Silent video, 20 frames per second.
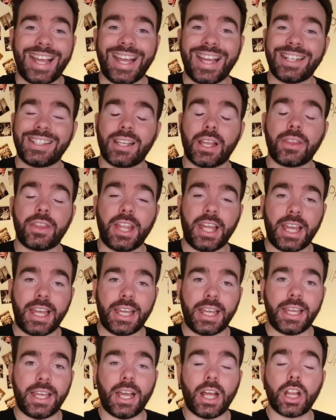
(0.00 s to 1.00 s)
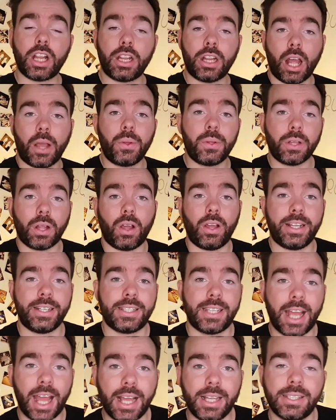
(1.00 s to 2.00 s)
is the low light
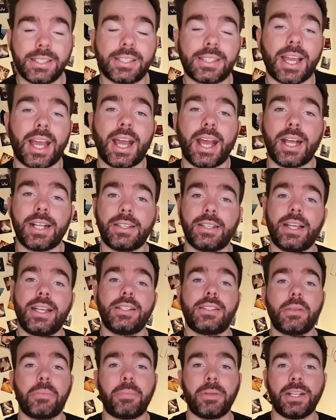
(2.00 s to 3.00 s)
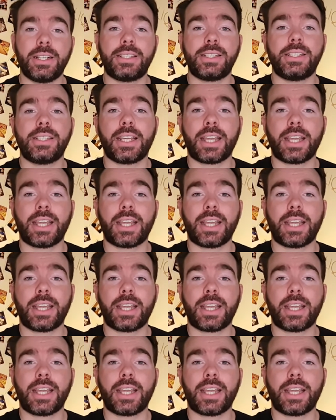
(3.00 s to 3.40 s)
test and its ability to